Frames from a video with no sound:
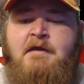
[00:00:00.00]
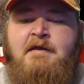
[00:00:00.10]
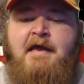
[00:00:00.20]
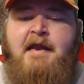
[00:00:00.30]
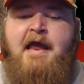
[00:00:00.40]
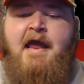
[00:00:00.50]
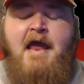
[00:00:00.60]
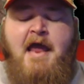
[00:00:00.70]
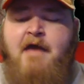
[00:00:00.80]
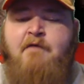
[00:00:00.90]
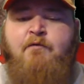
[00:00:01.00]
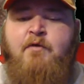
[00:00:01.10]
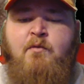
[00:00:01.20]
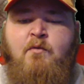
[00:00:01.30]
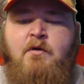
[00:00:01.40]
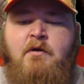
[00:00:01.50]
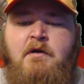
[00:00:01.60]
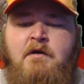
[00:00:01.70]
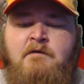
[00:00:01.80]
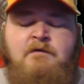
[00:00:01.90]
that everyone
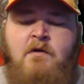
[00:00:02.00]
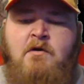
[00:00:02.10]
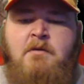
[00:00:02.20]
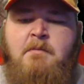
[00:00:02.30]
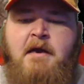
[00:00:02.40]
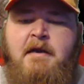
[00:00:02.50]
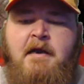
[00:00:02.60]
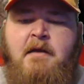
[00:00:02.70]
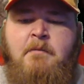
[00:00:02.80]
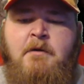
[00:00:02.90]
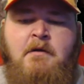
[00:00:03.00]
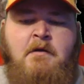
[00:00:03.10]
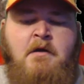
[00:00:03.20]
is talking about now, man.